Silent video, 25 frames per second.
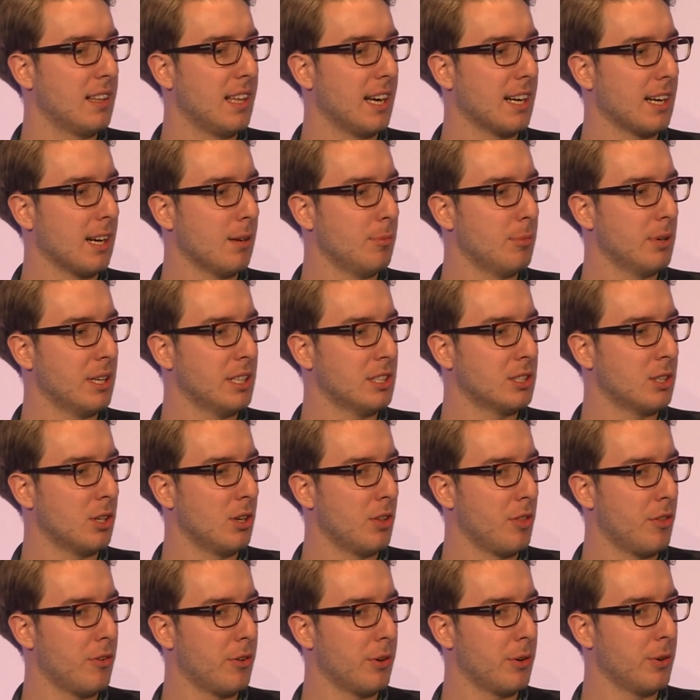That company's
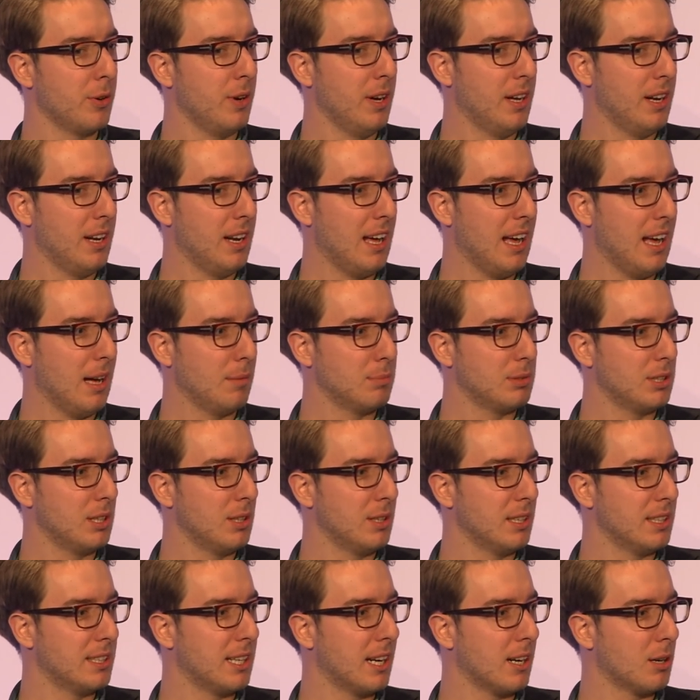gone through an
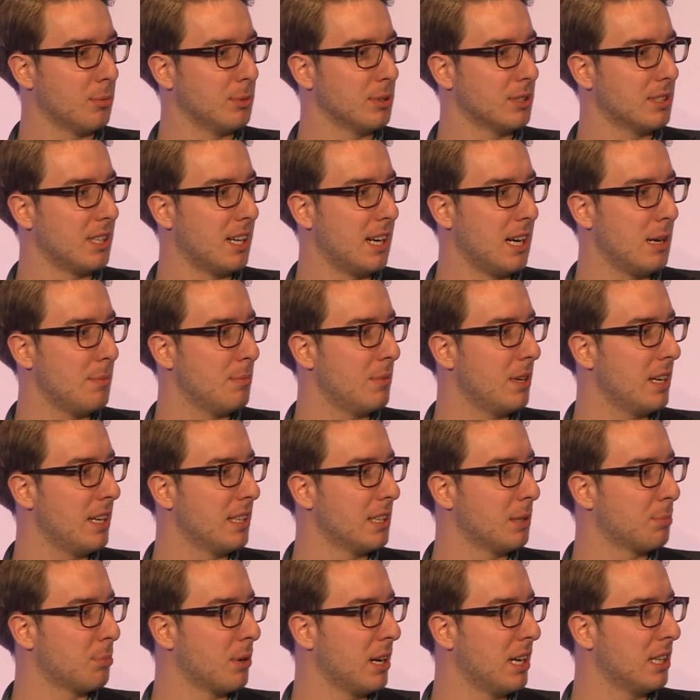absolutely terrible time in
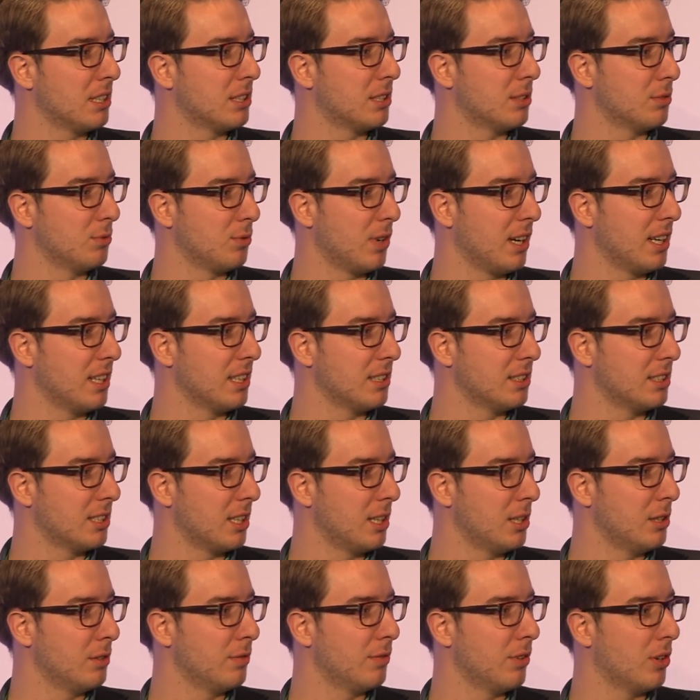the press, and rightly
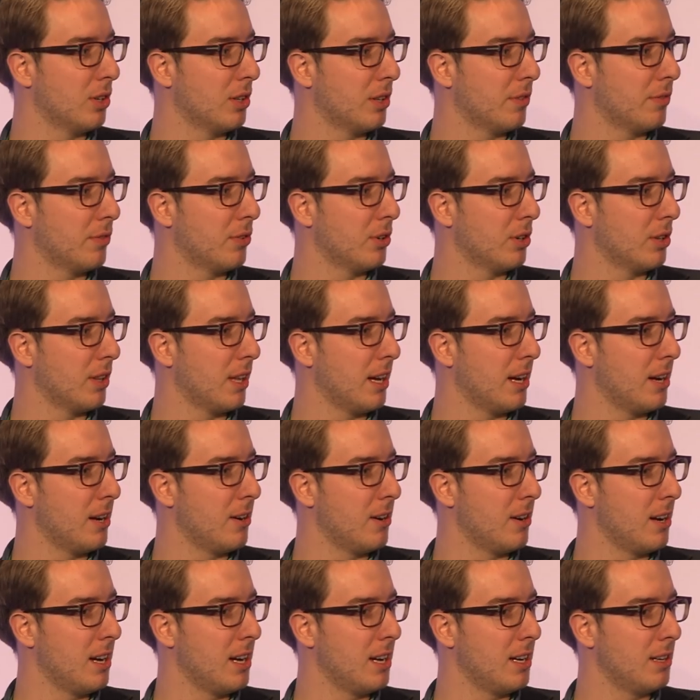so, for
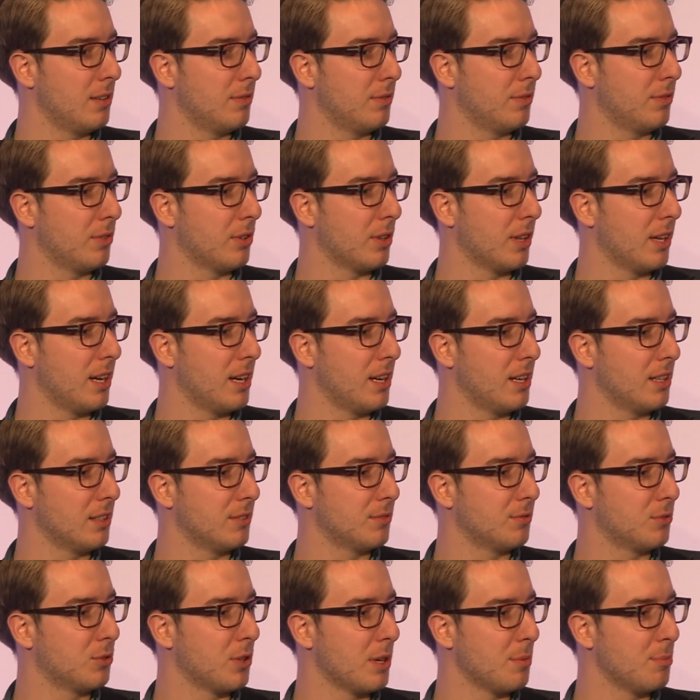their
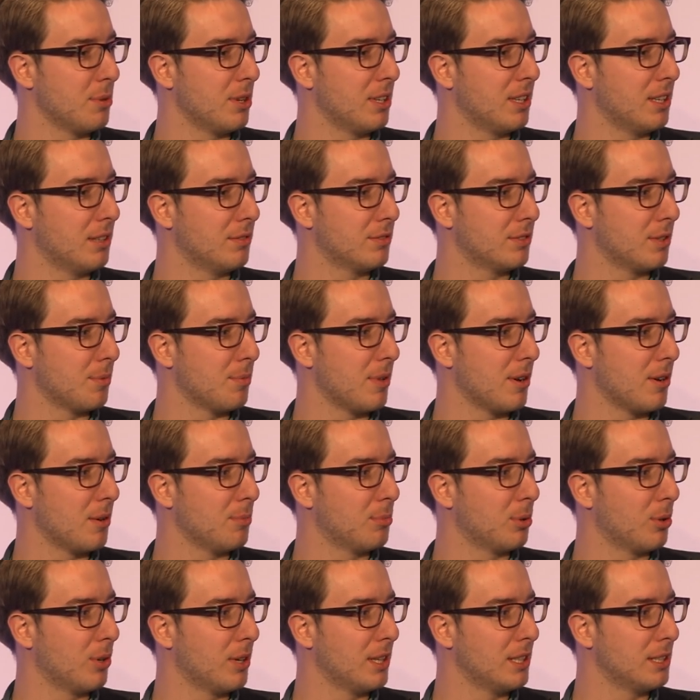treatment of some of their
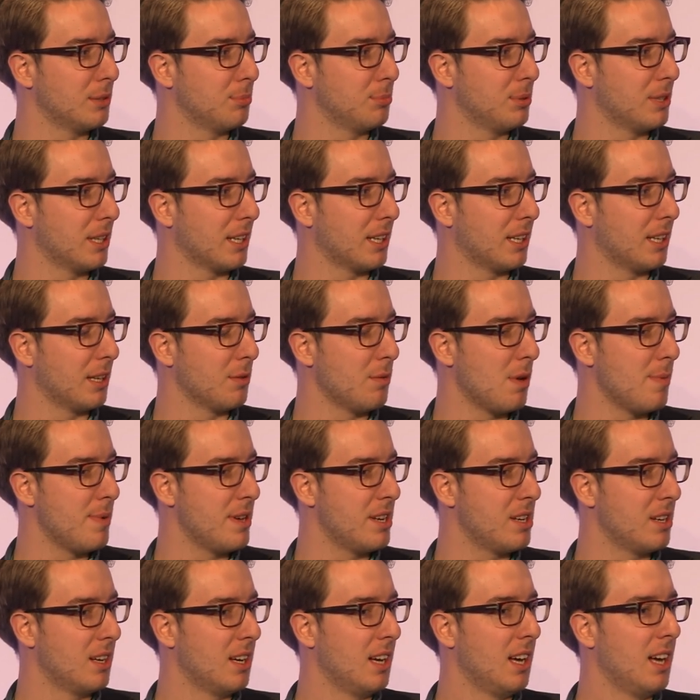employees, and particularly
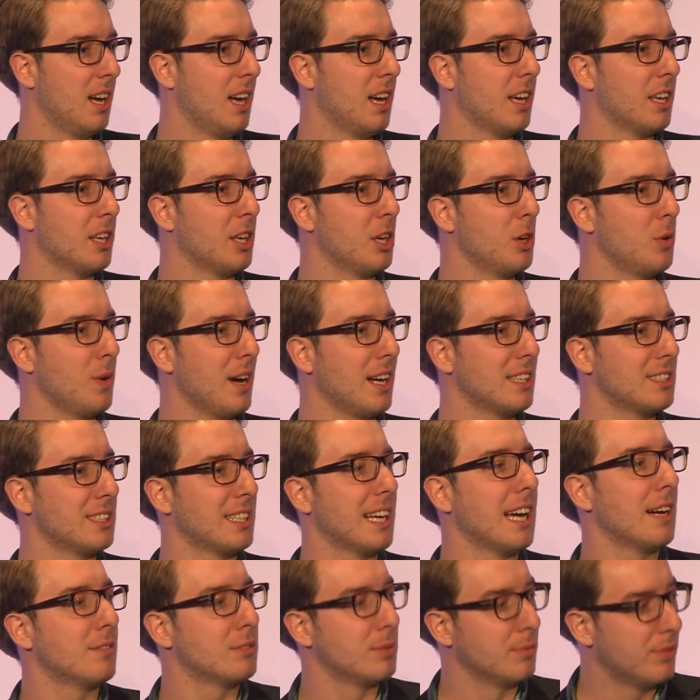women. You actually
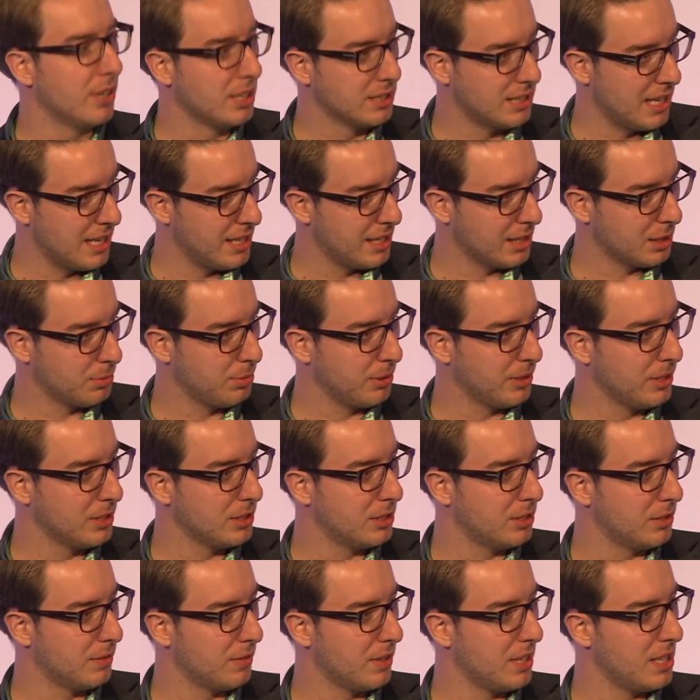have some firsthand
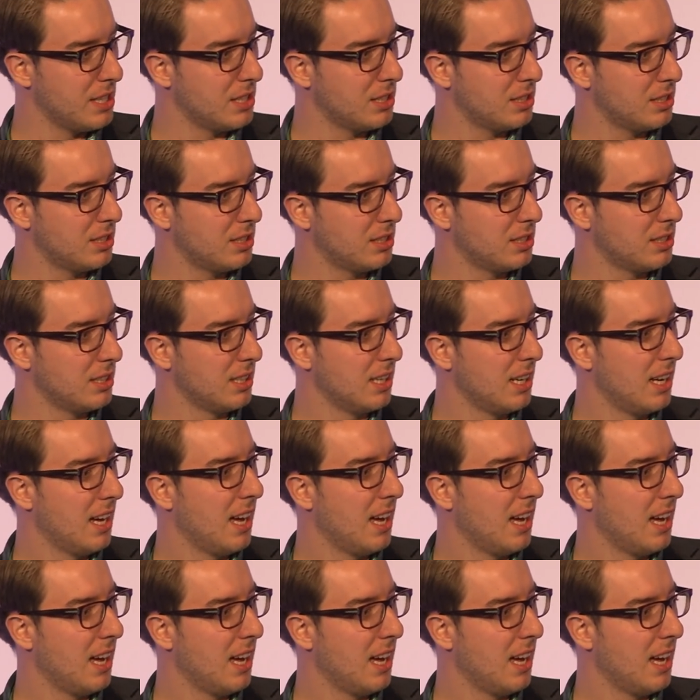experience of this.